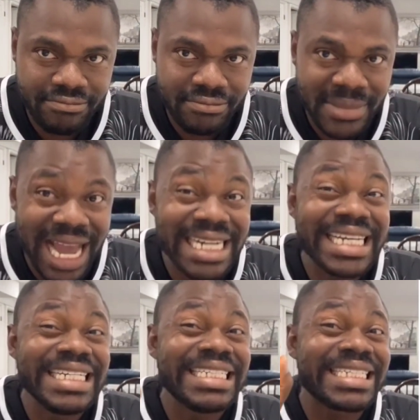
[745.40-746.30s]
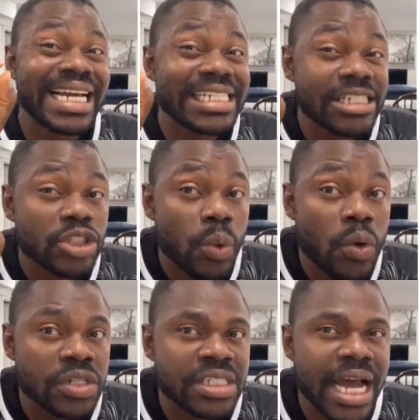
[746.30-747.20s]
And the intention towards
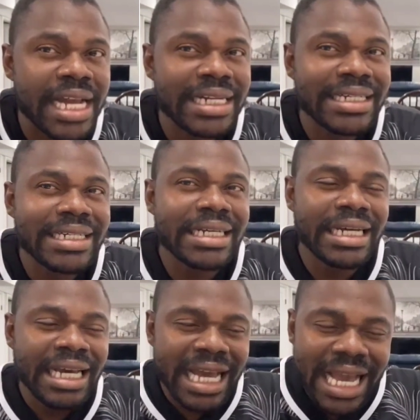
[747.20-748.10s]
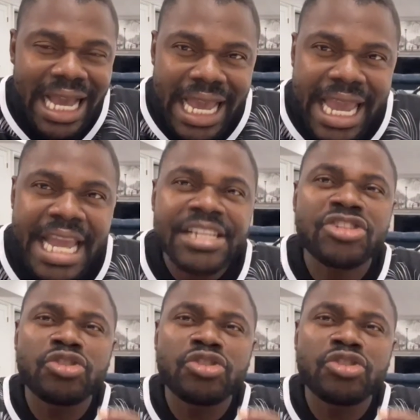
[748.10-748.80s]
that is